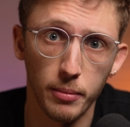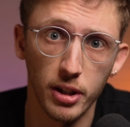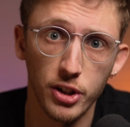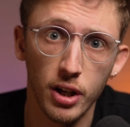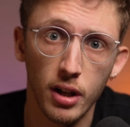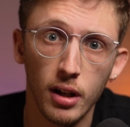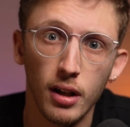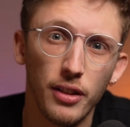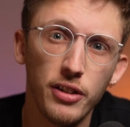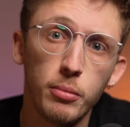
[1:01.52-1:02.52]
image,
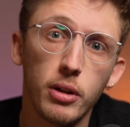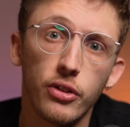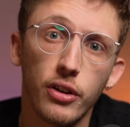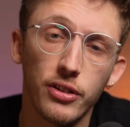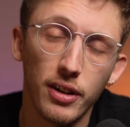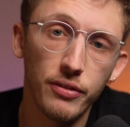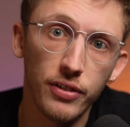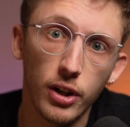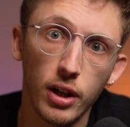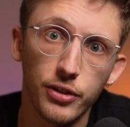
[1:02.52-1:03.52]
and this means that it's
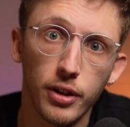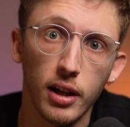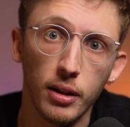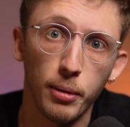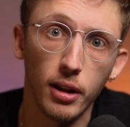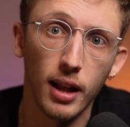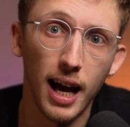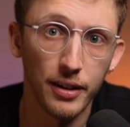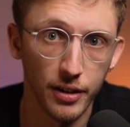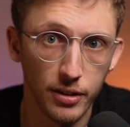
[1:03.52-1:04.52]
infinitely scalable
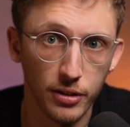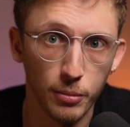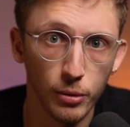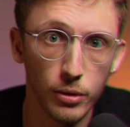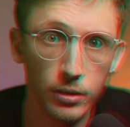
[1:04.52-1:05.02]
and editable.